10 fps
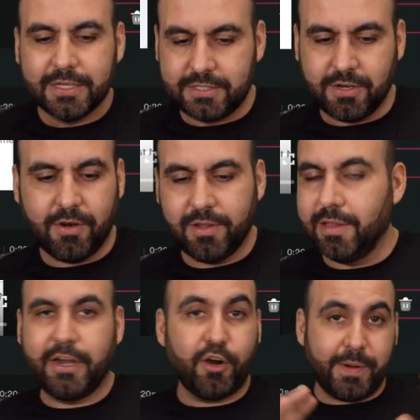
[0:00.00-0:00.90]
So
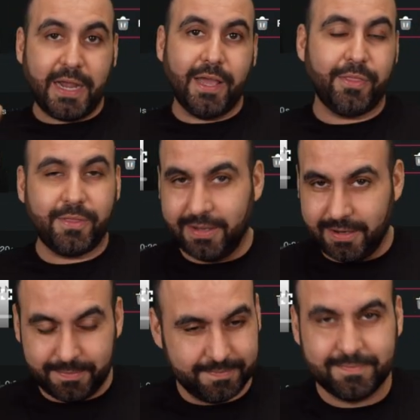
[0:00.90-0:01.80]

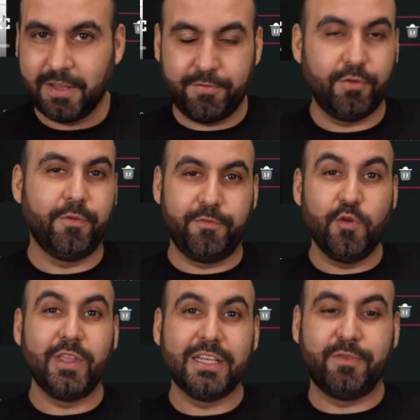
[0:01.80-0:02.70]
Layerpath, if you're
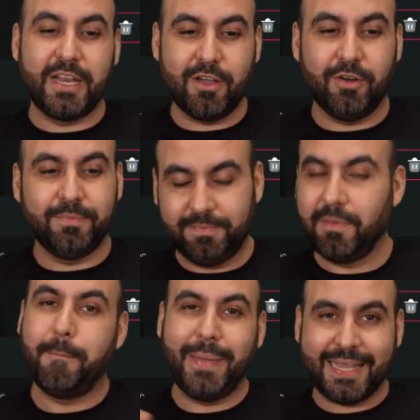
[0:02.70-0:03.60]
reviewing this video,
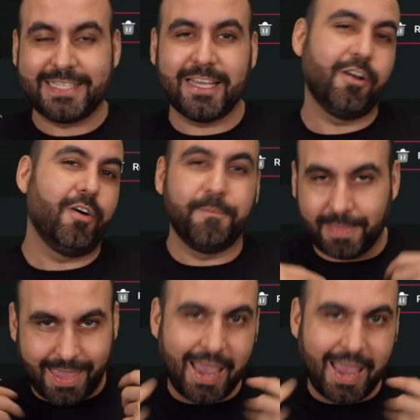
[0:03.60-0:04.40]
make it subtle,